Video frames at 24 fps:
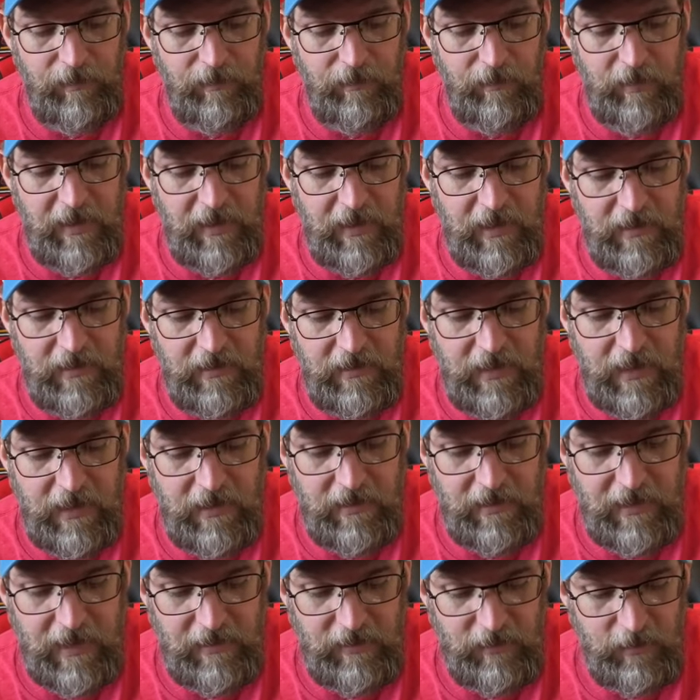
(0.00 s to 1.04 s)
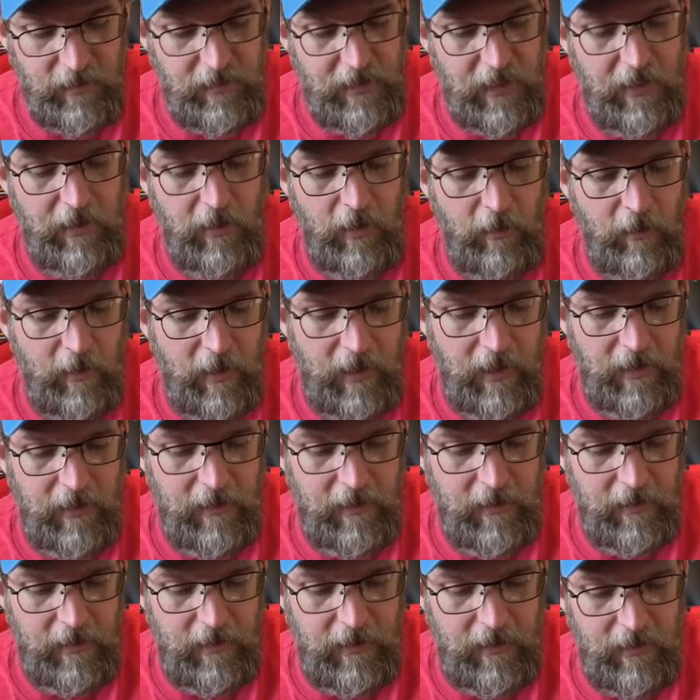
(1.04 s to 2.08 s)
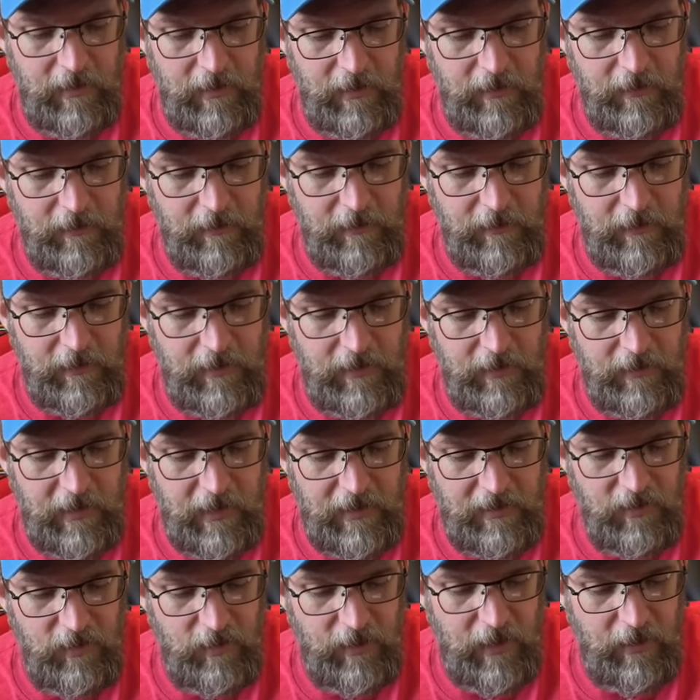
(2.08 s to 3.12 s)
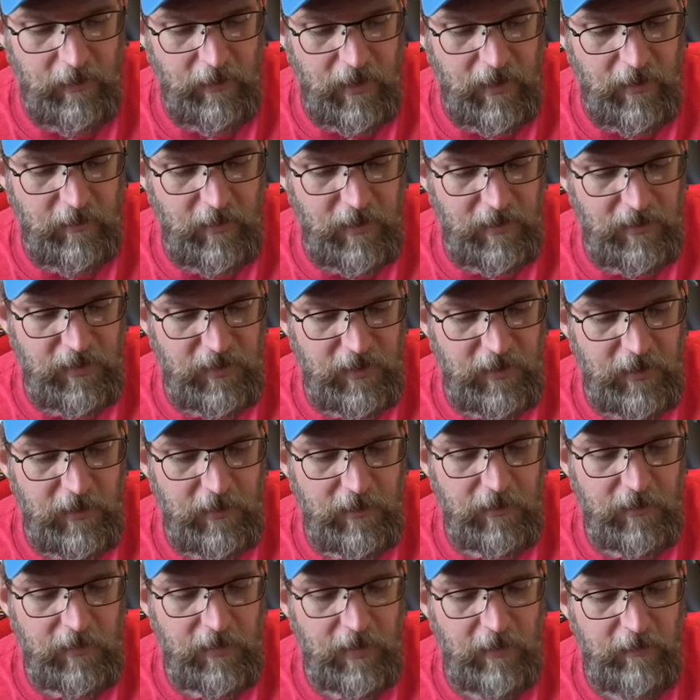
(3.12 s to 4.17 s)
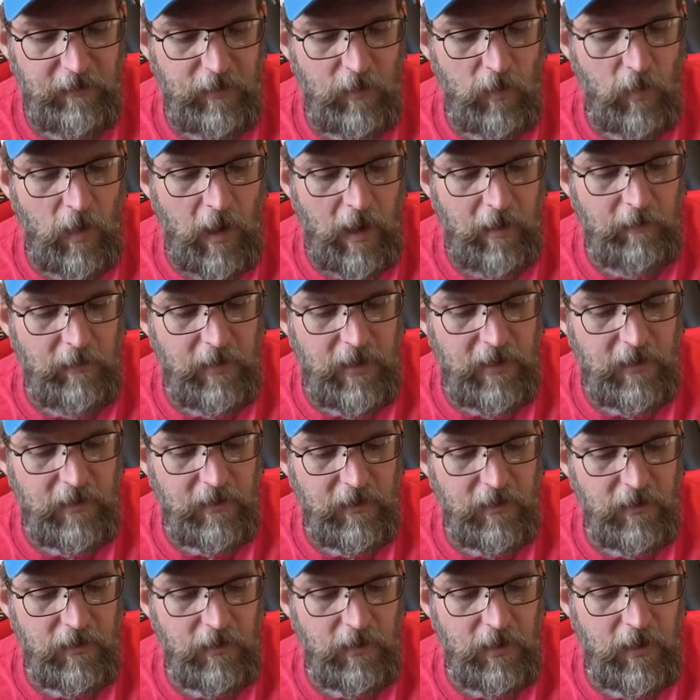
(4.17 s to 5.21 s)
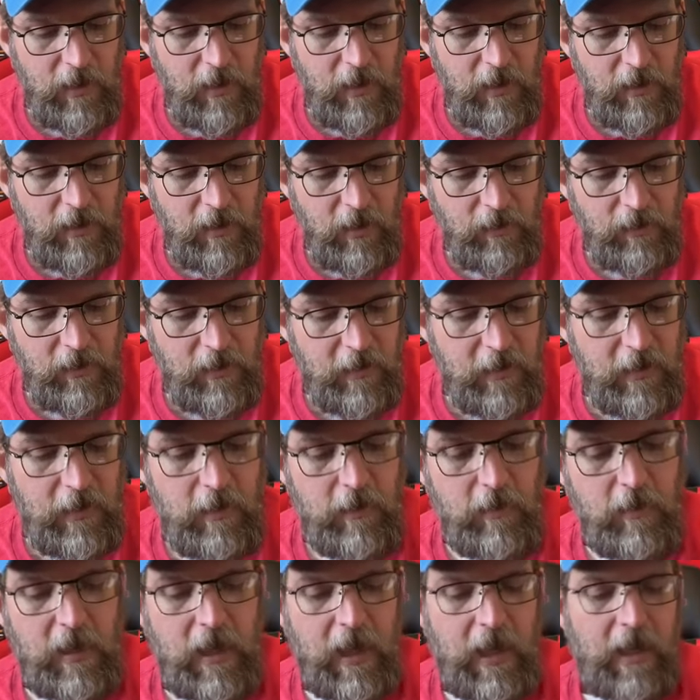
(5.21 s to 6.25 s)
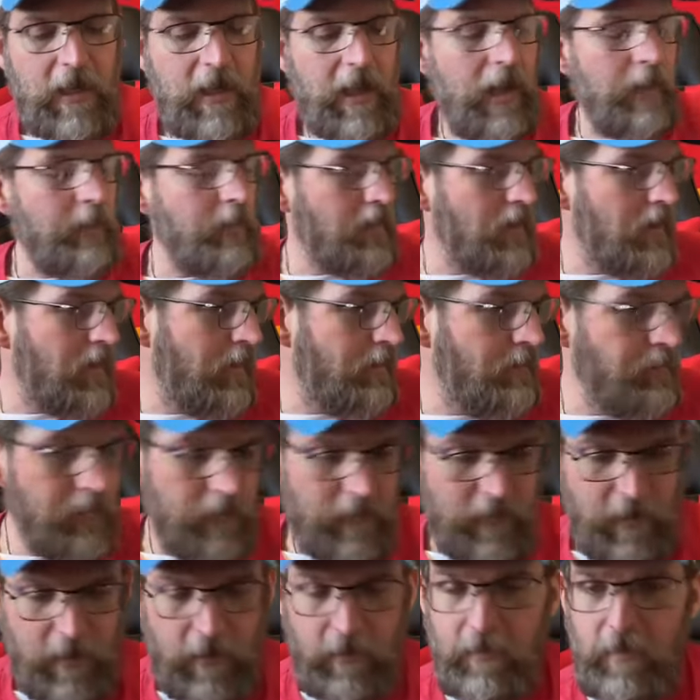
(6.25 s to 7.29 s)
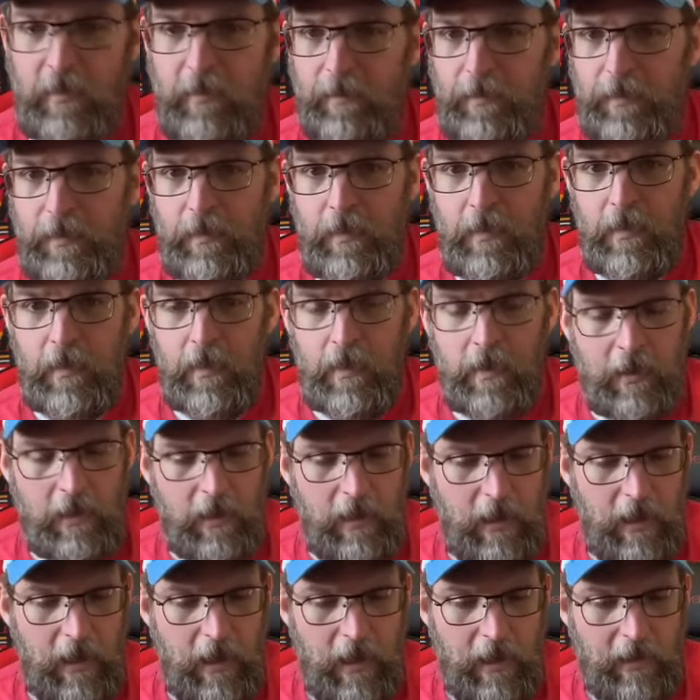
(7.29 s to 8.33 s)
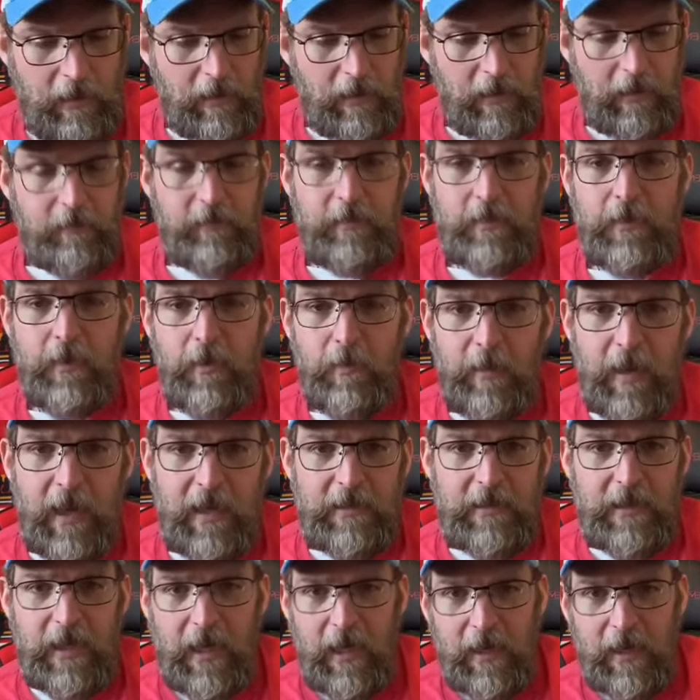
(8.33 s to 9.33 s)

because that's what they go by, you know. So that's what I recommend you do. If you want me to go to the UK, I would love to go. I'd love to go back to